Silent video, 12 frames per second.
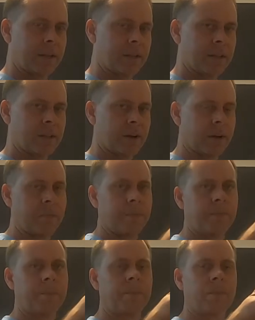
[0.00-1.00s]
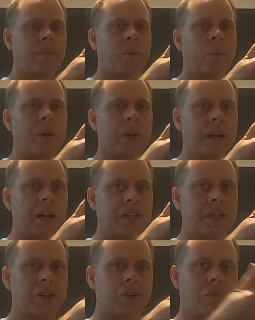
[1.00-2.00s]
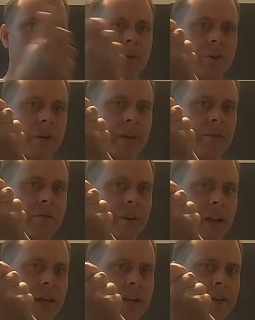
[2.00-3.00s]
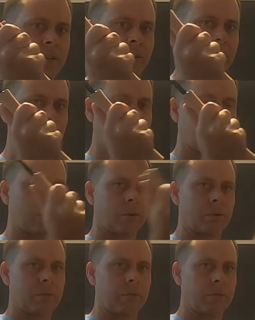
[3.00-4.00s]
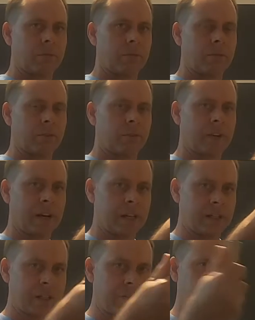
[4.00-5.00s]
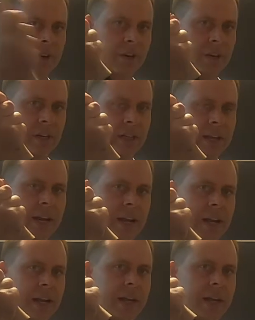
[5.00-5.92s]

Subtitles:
So when you're casting short, you'll have a fairly short sort of casting stroke like that.